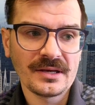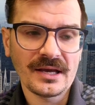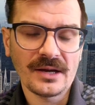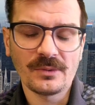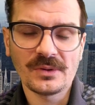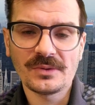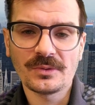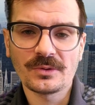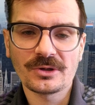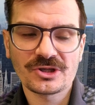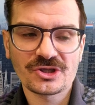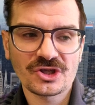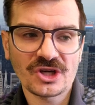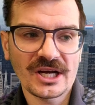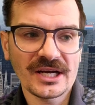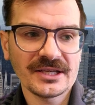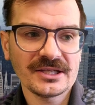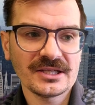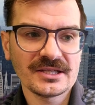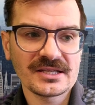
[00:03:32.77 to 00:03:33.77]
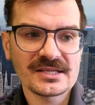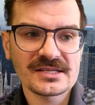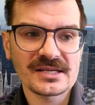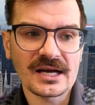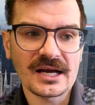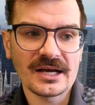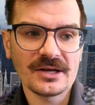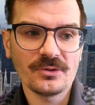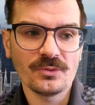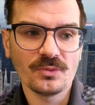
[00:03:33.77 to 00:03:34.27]
and we were trying to
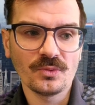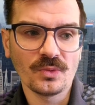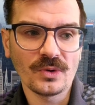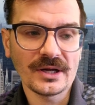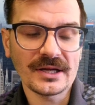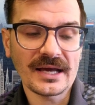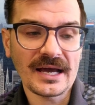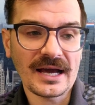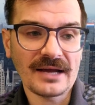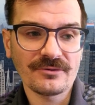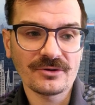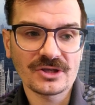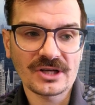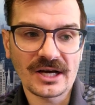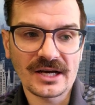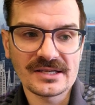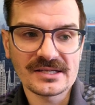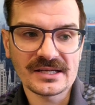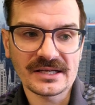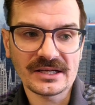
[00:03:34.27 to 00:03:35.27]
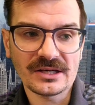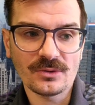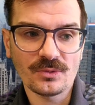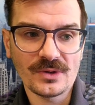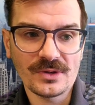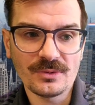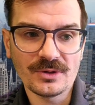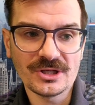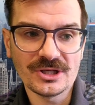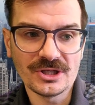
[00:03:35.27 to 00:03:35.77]
decide what advertising
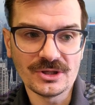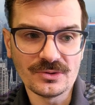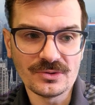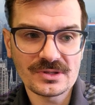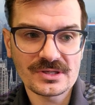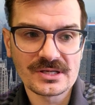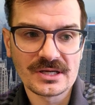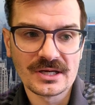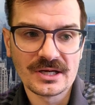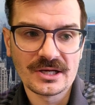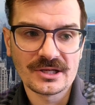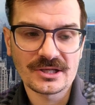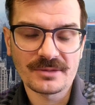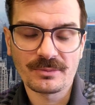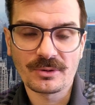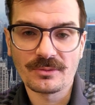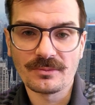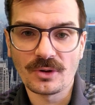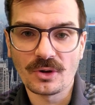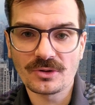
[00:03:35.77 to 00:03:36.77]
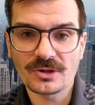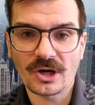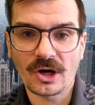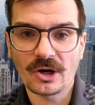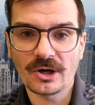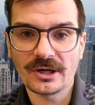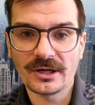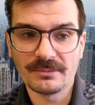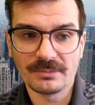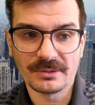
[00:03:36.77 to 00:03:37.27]
we would use to promote
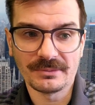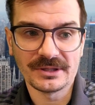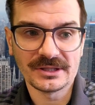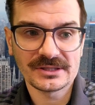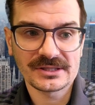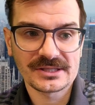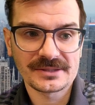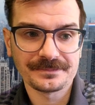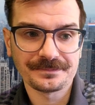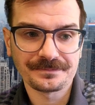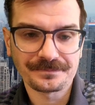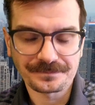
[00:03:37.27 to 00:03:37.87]
our implements.